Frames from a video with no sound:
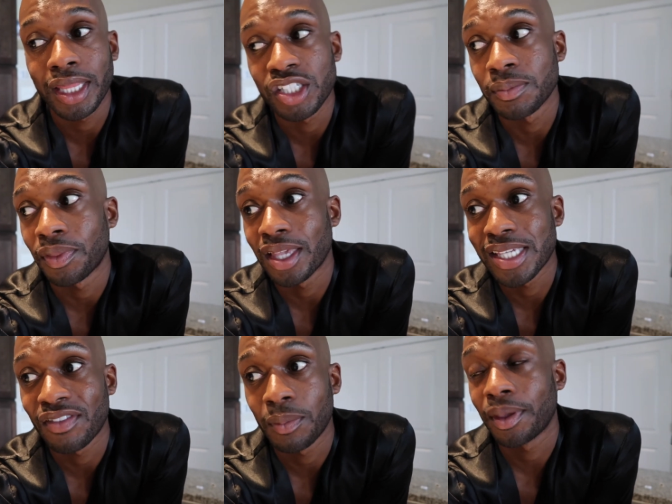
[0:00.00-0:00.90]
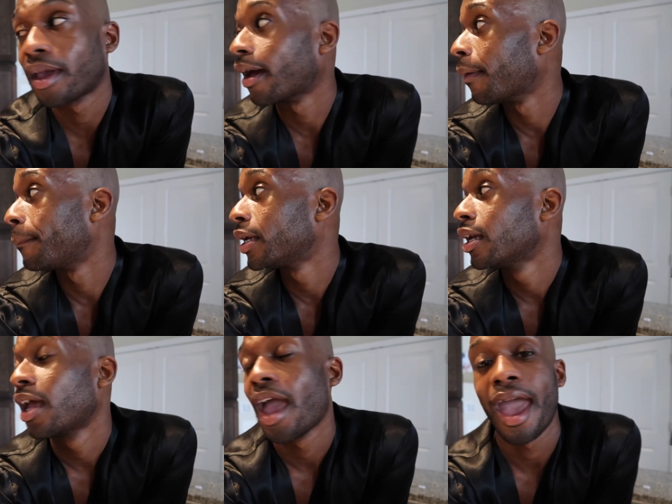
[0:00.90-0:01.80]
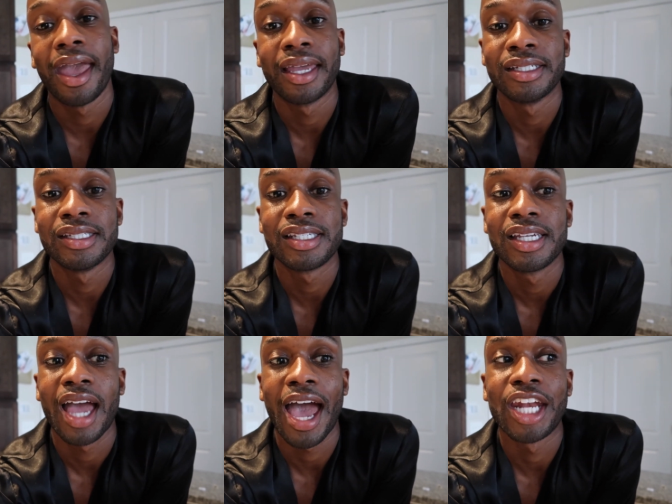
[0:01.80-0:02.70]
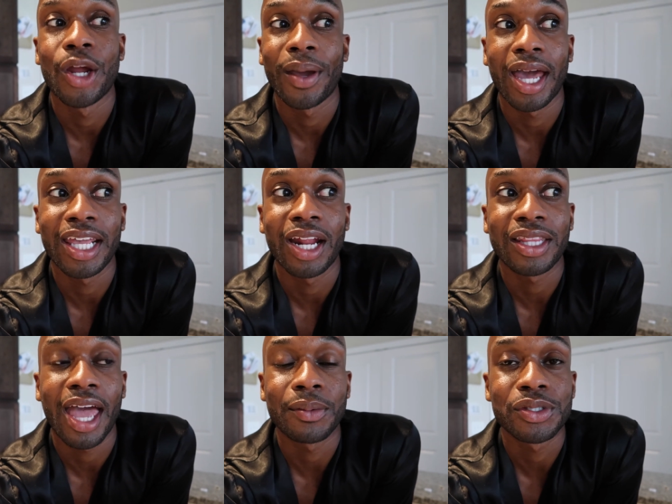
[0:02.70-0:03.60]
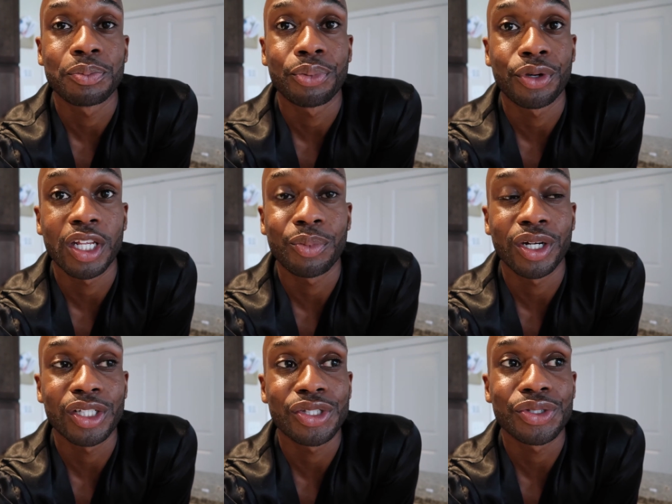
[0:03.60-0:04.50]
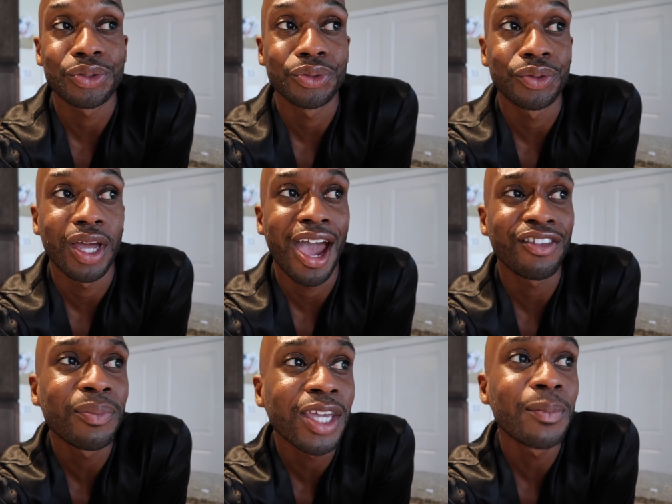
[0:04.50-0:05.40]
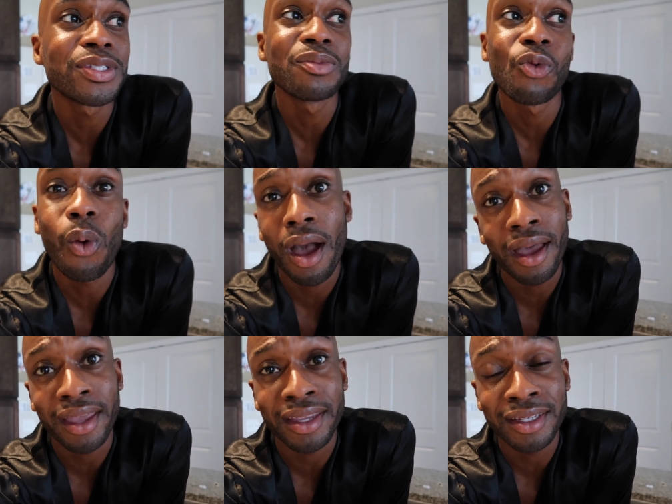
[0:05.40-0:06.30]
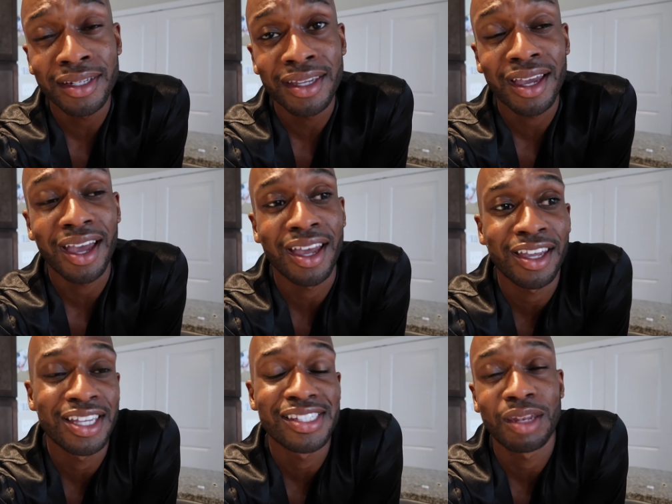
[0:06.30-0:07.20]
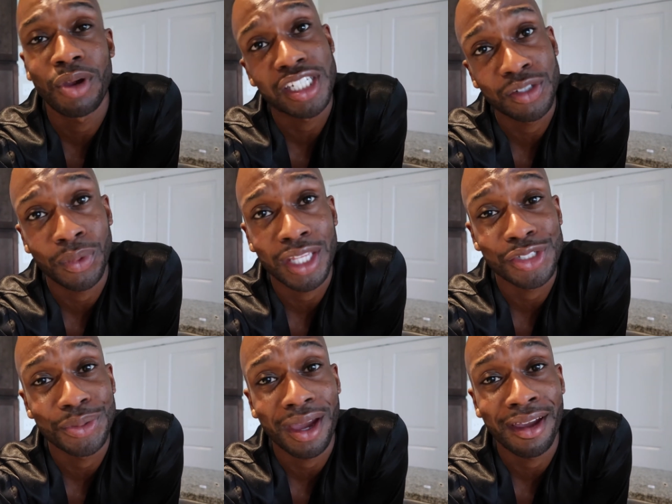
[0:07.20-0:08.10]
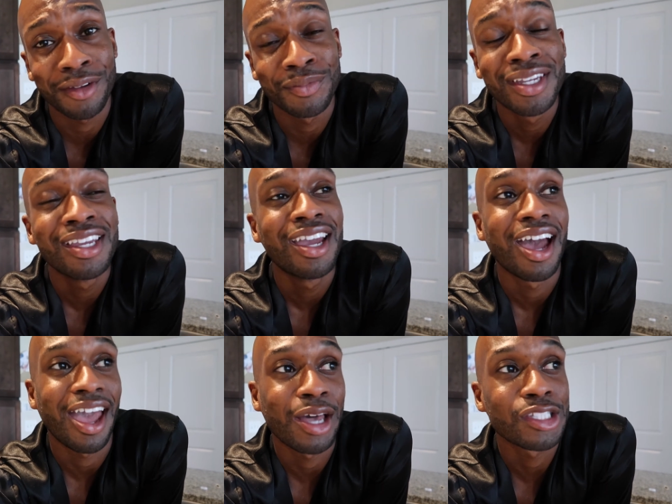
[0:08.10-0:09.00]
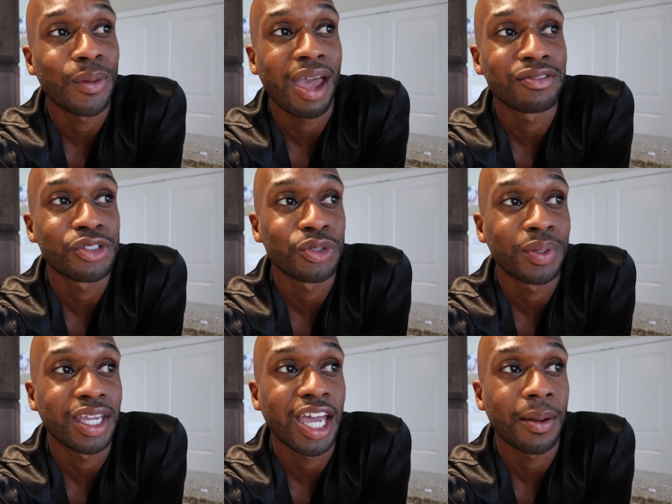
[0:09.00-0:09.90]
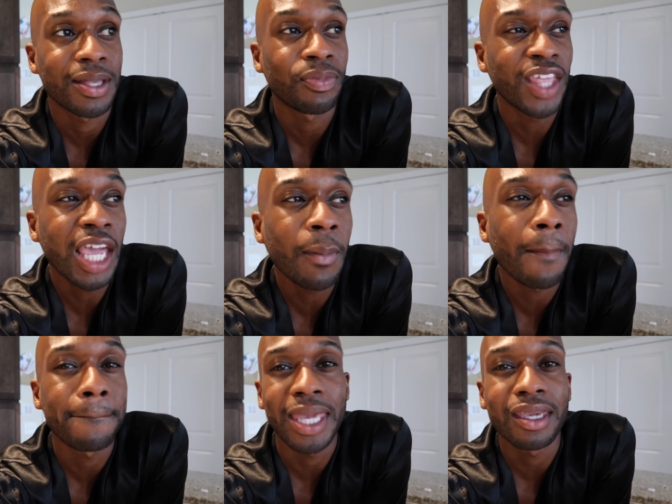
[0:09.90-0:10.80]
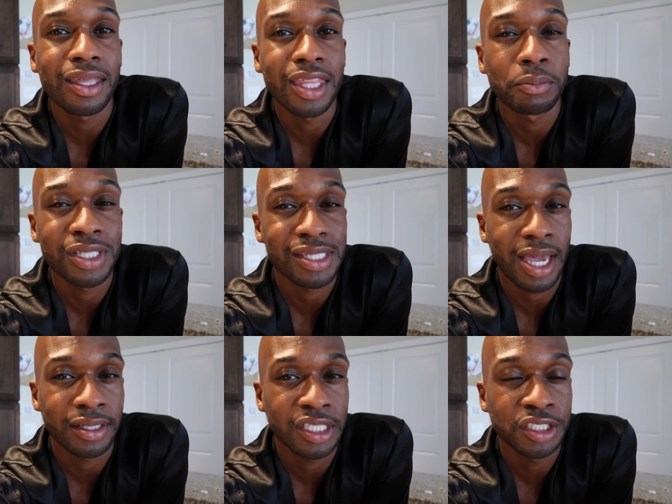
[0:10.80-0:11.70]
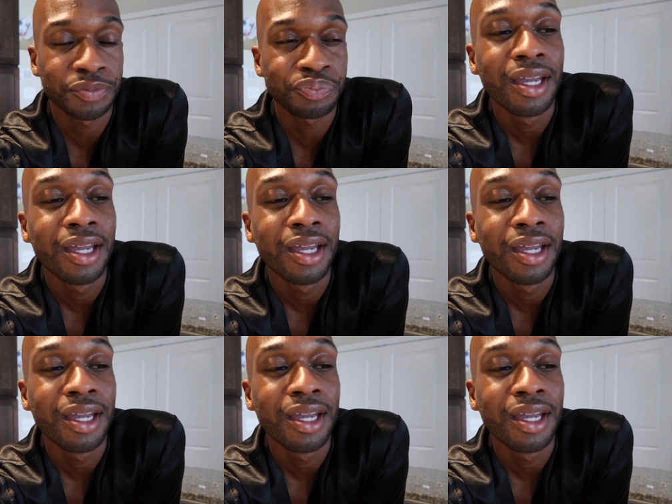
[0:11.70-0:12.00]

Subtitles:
There's some things I have to pick up, and I know I gotta get out the house pretty soon. I have to pick up some wine in celebration when they do come. I also have to pick up, I'm thinking about making them lasagna.